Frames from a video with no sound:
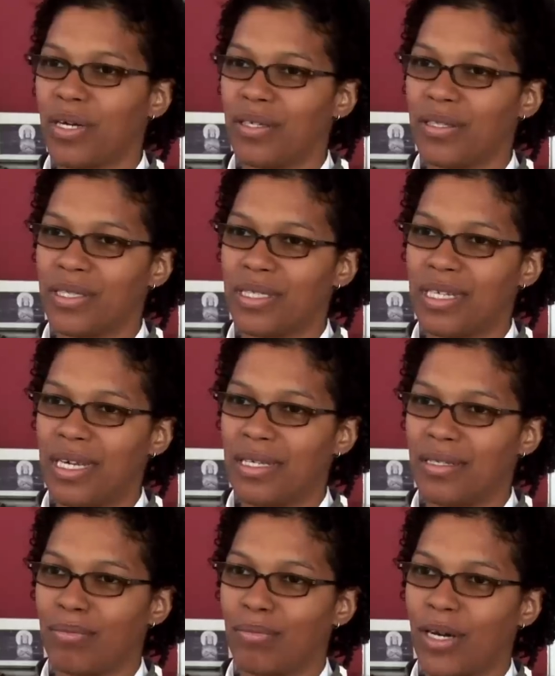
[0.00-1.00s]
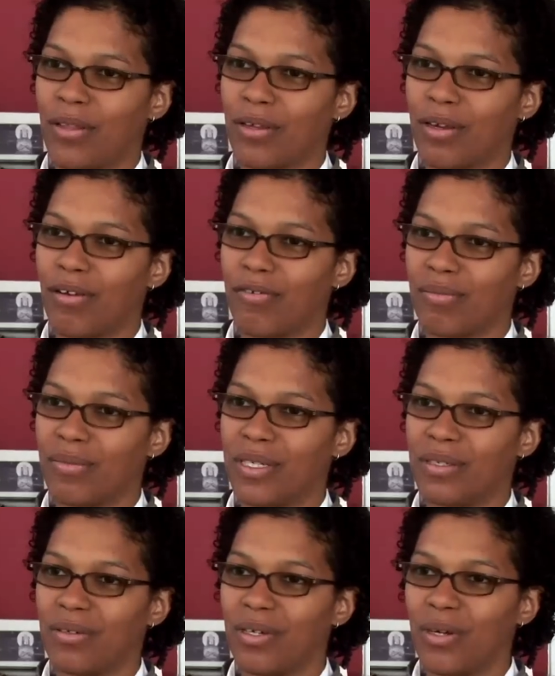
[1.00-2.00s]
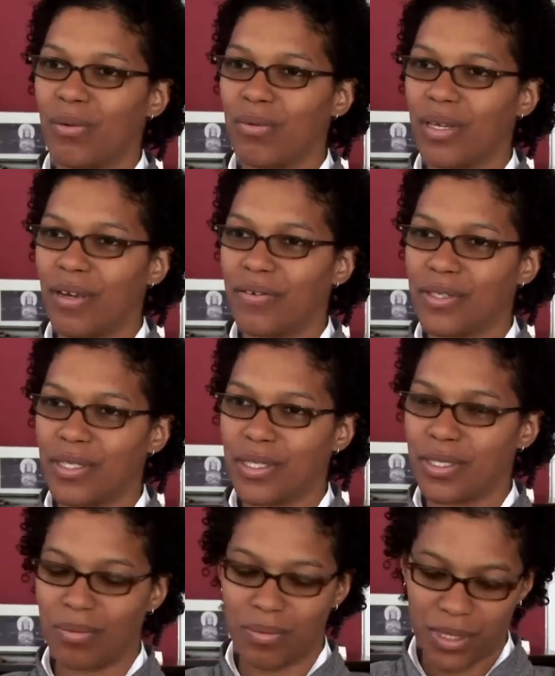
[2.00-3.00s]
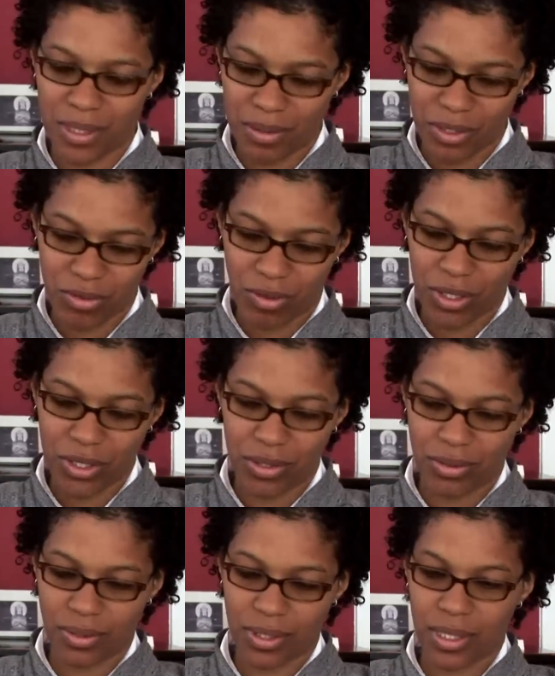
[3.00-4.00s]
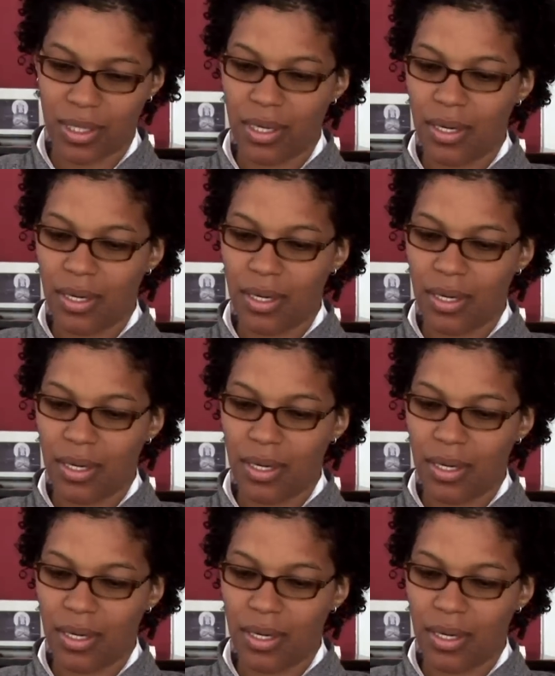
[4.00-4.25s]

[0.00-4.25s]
by the state and by the government. We have systems and structures